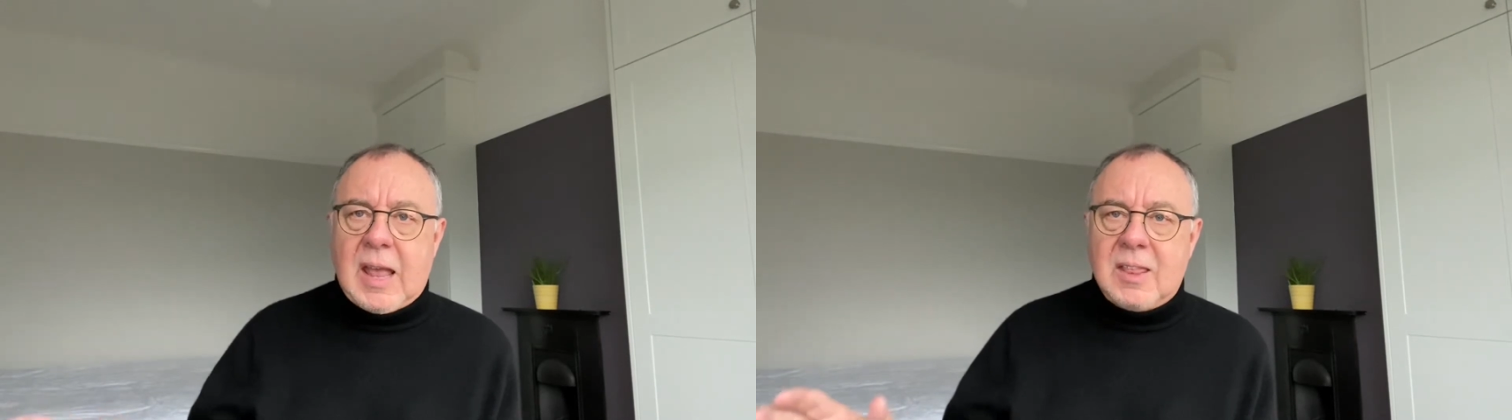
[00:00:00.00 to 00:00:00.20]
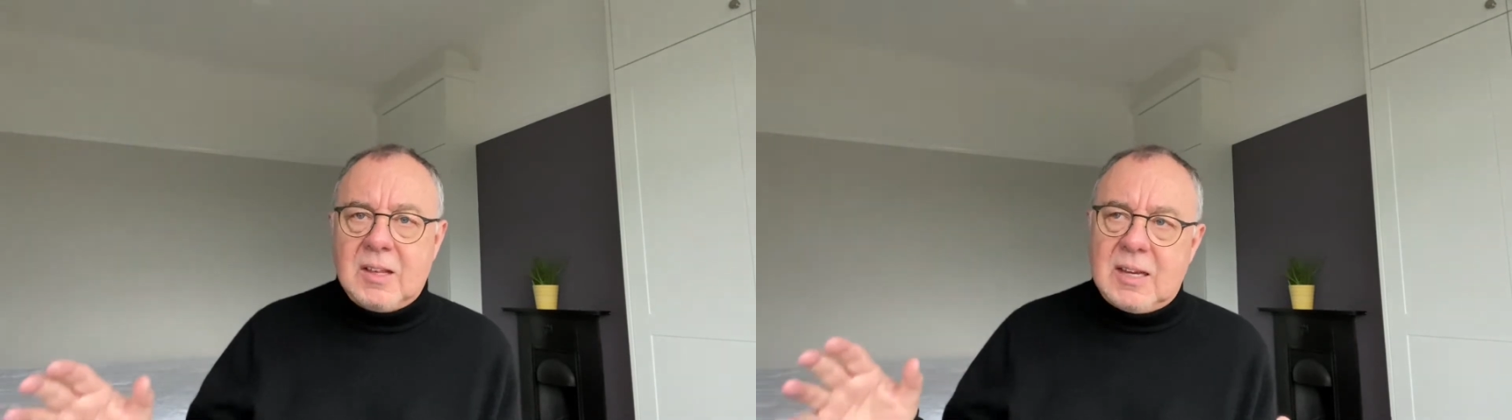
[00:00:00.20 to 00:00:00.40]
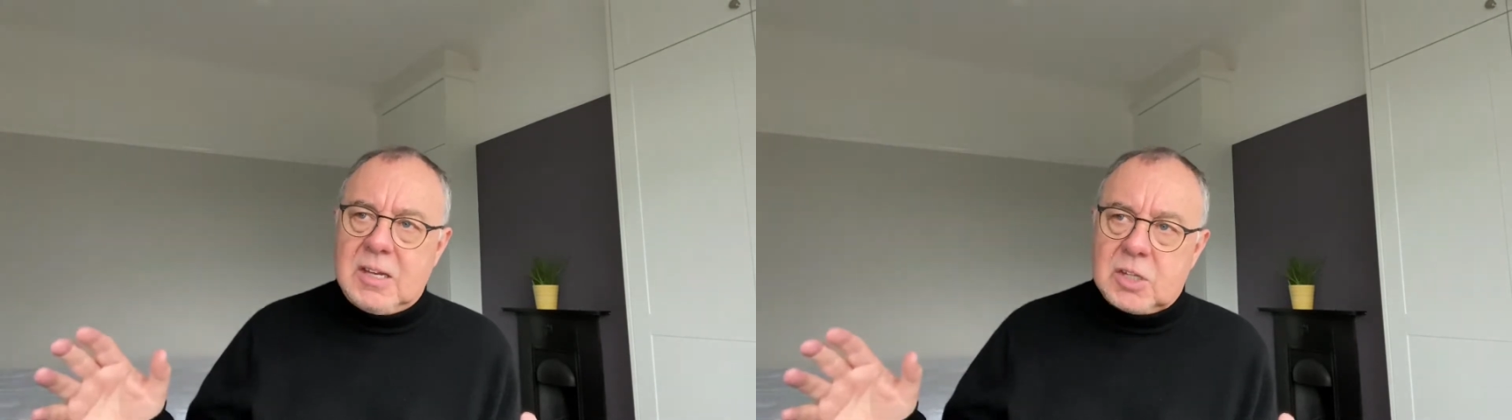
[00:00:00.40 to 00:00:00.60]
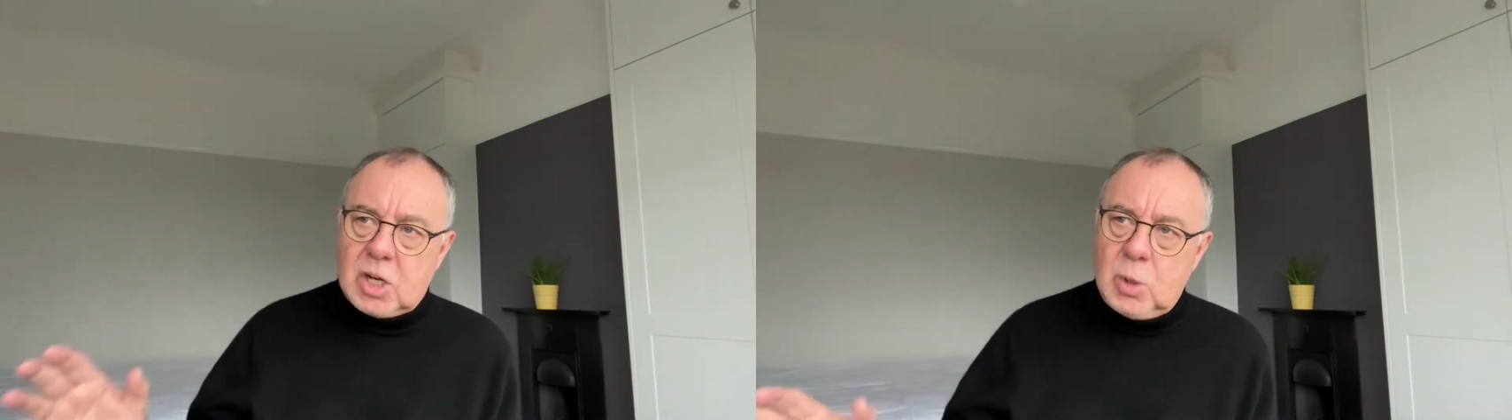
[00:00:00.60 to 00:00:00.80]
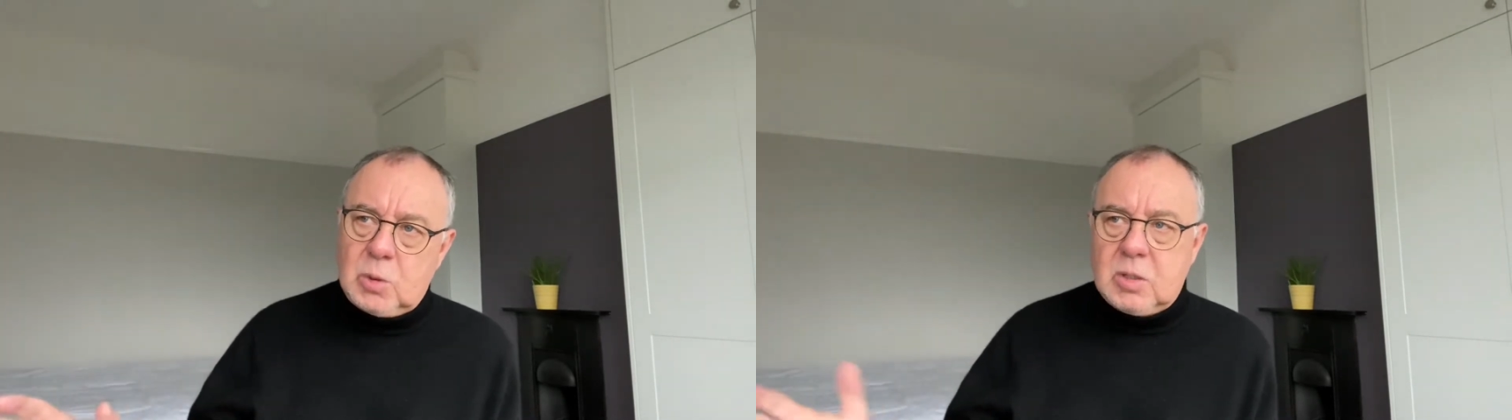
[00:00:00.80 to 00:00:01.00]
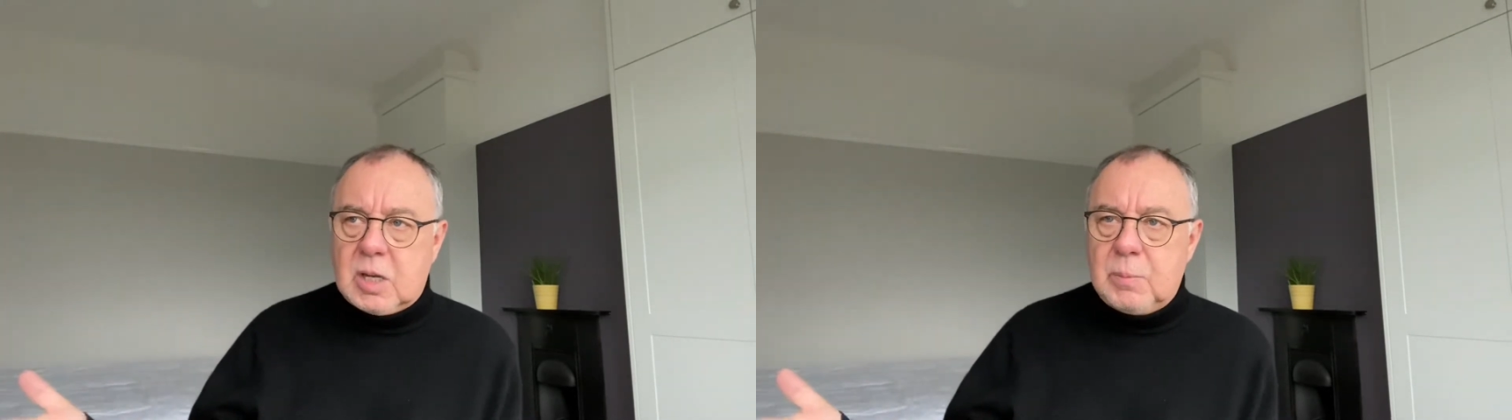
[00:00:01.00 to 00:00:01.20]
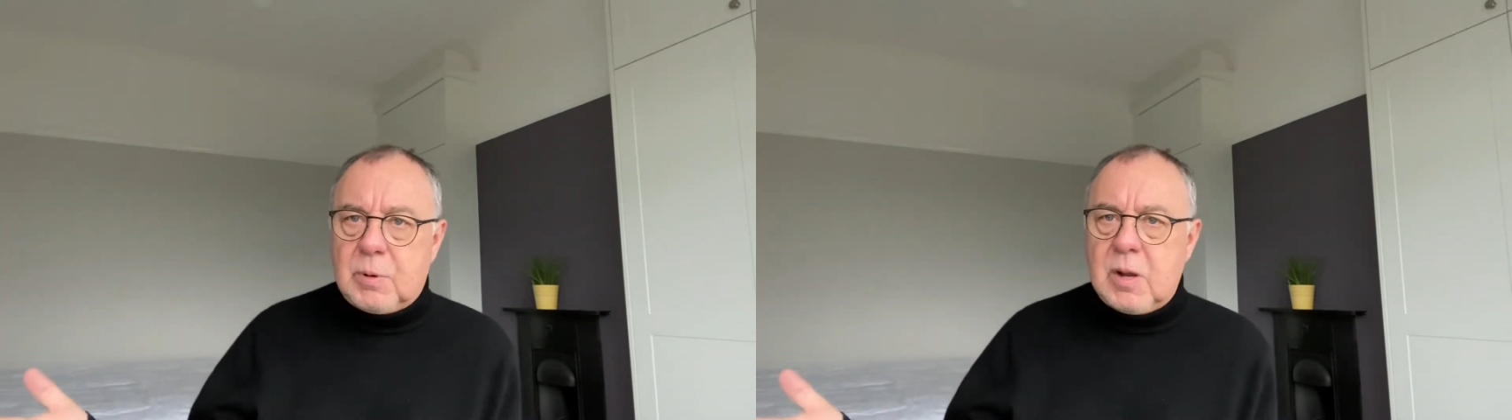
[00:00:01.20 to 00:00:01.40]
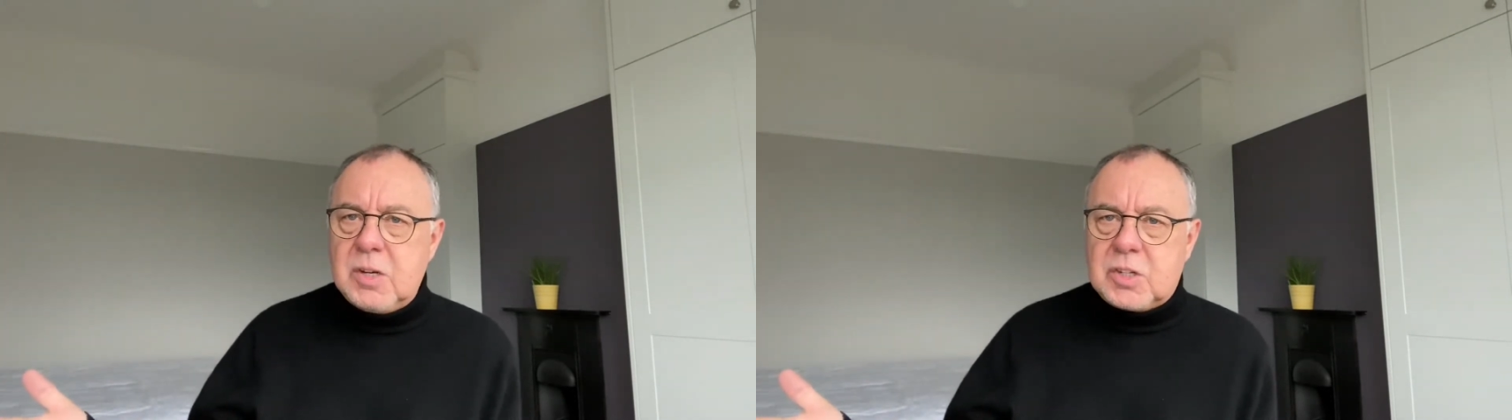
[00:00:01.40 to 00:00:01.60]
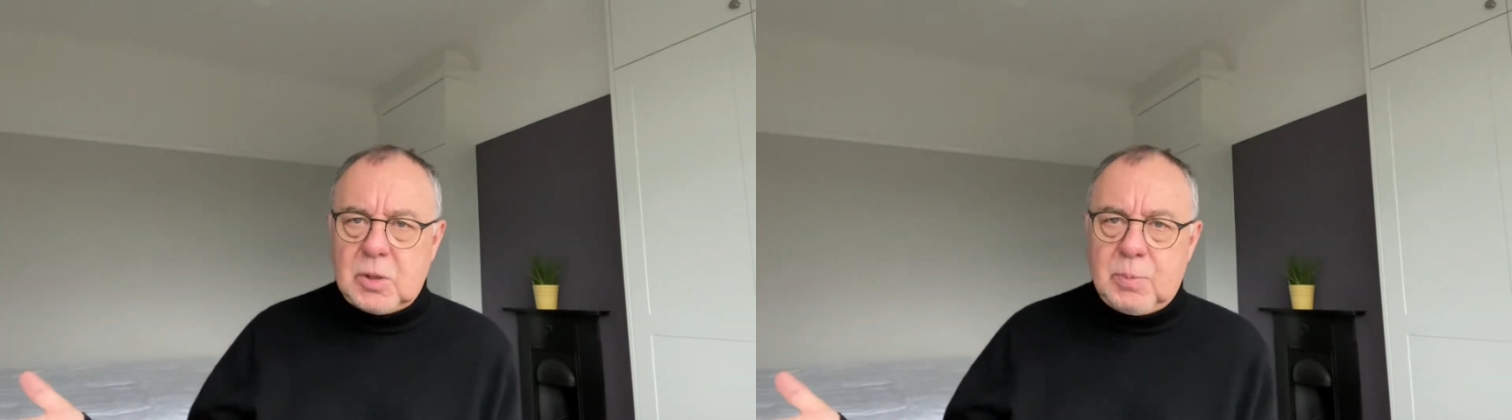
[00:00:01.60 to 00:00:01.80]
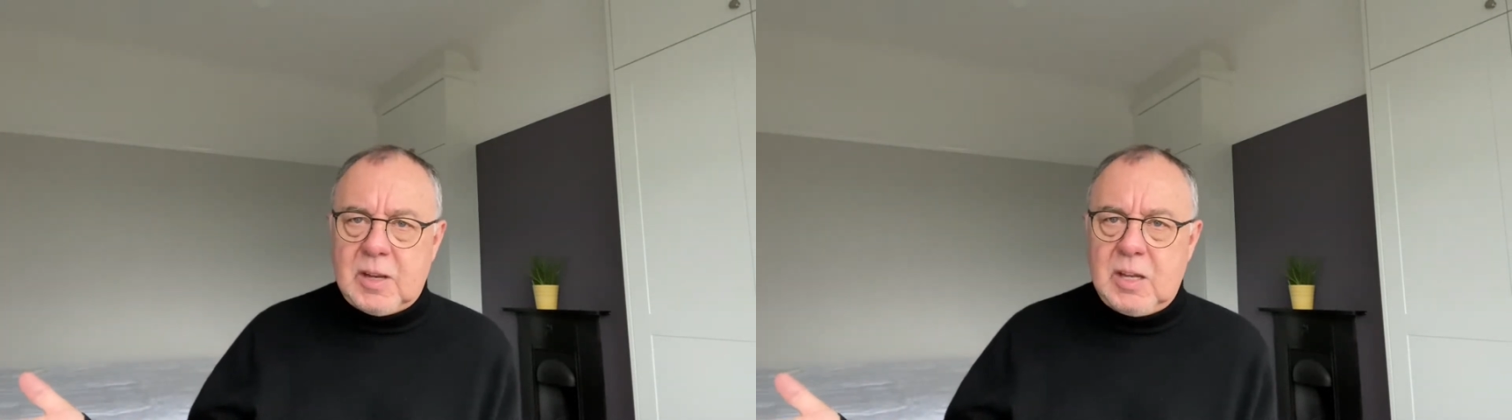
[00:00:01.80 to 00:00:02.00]
that in total comprise
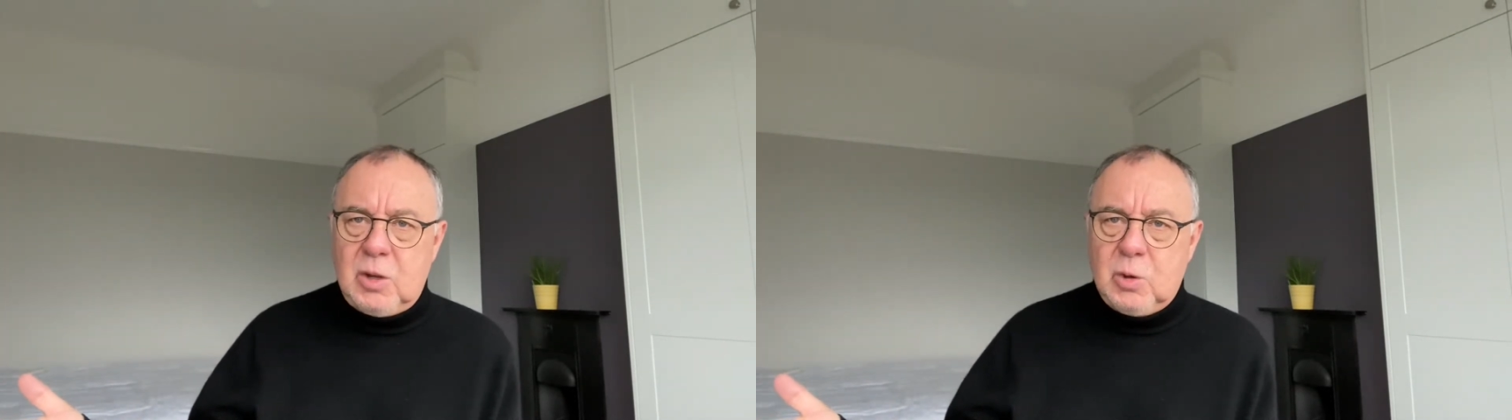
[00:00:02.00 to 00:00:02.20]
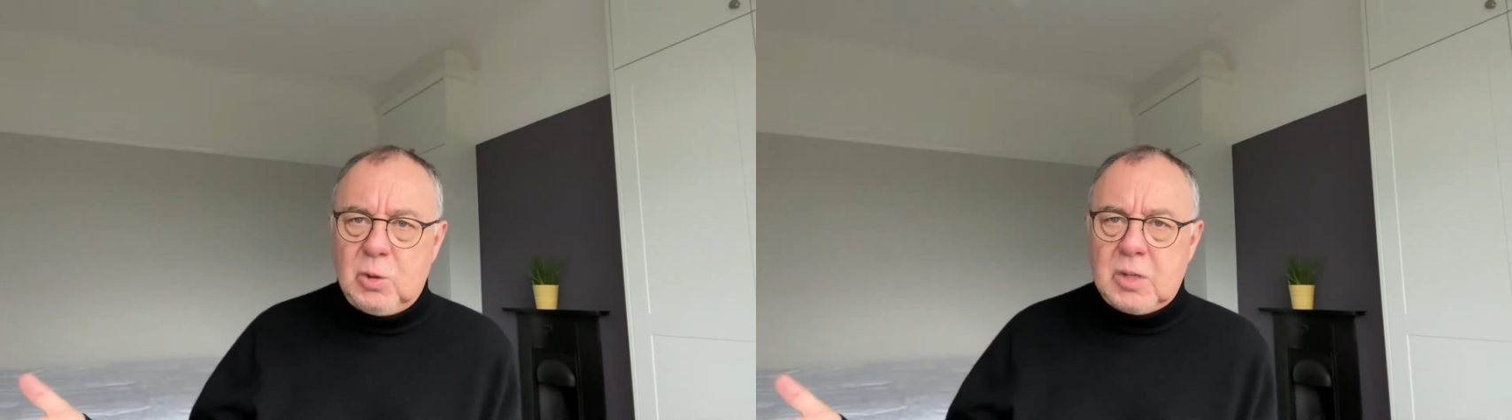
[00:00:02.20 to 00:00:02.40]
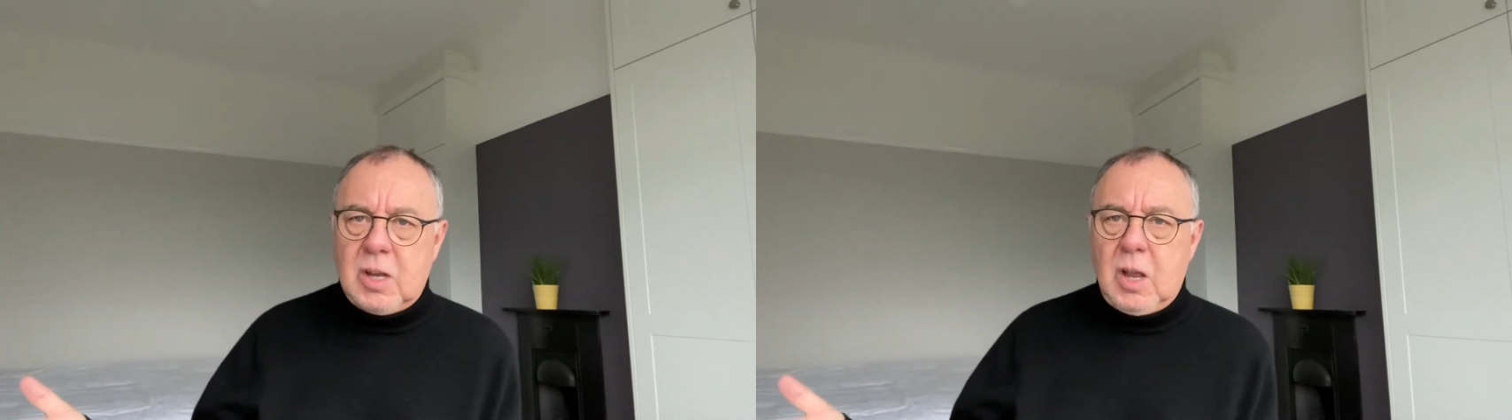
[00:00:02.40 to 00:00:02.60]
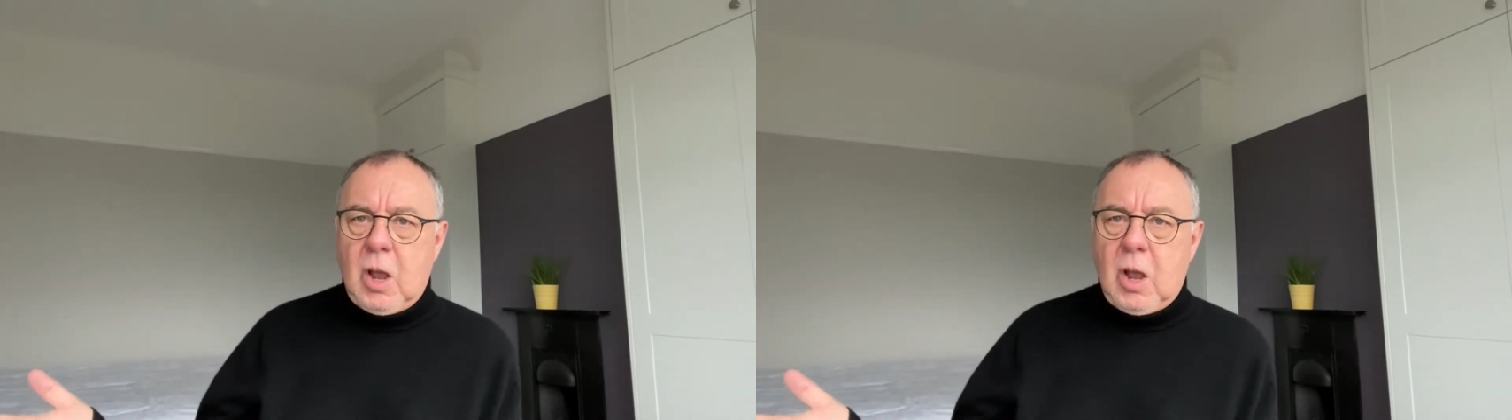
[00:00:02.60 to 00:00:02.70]
something in the order